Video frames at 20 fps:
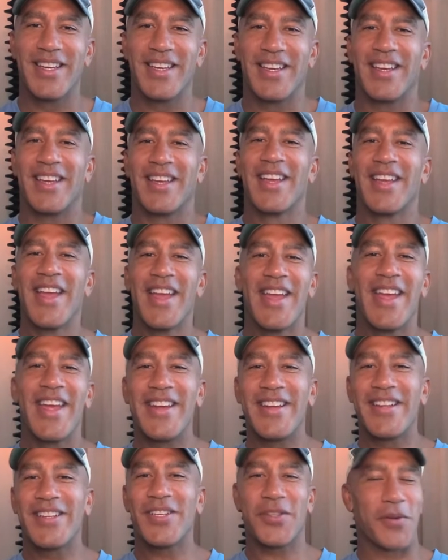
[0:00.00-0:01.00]
an
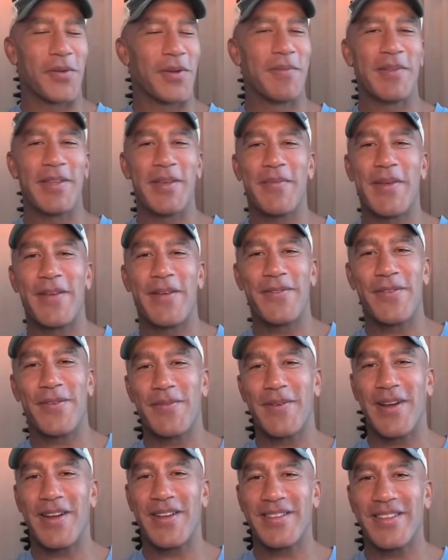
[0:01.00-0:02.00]
extremely
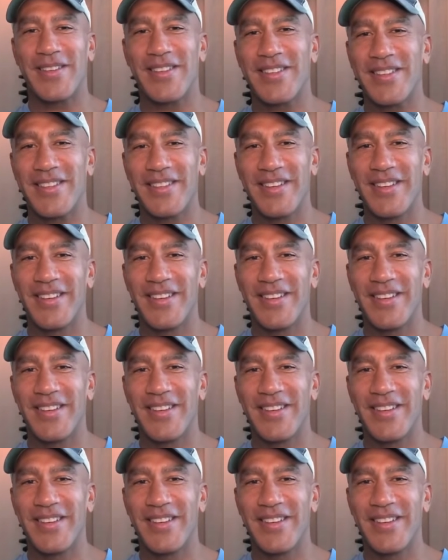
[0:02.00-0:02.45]
painful process.